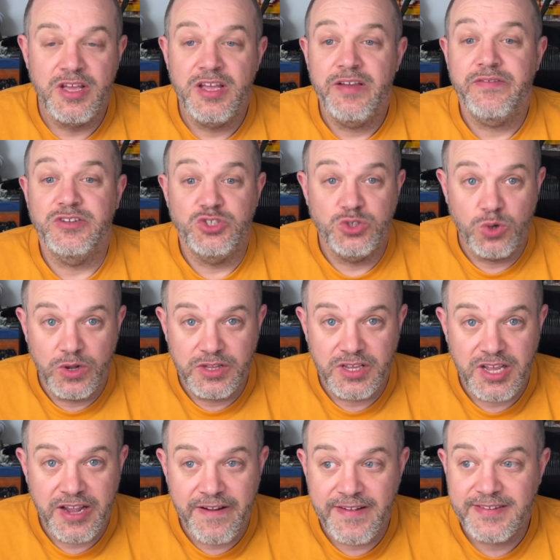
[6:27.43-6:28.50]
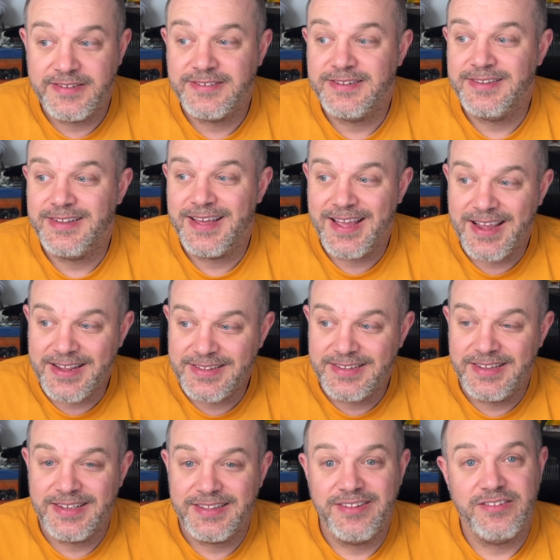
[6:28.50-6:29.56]
I've enjoyed the characters and the
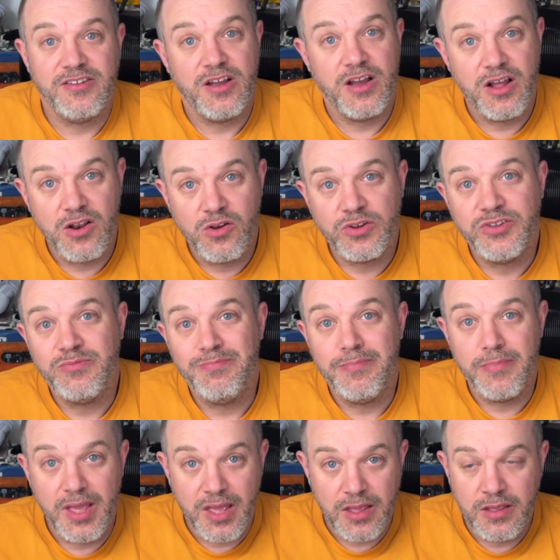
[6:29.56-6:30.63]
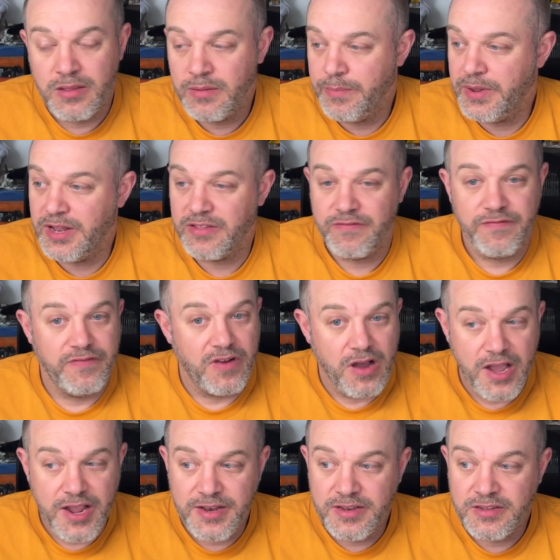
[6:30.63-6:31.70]
acting. The dialogue is meh, but it's
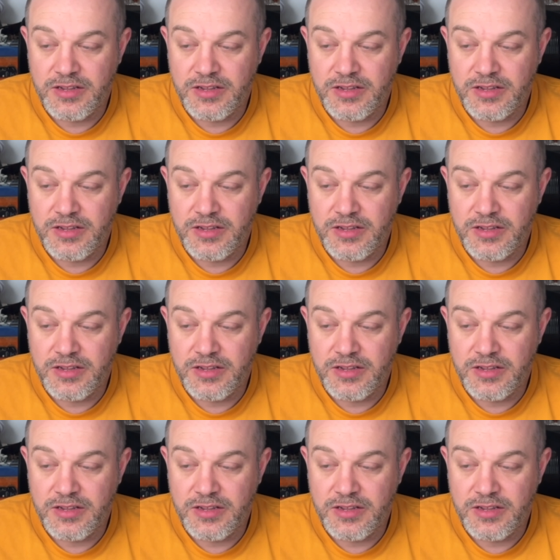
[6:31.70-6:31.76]
fine.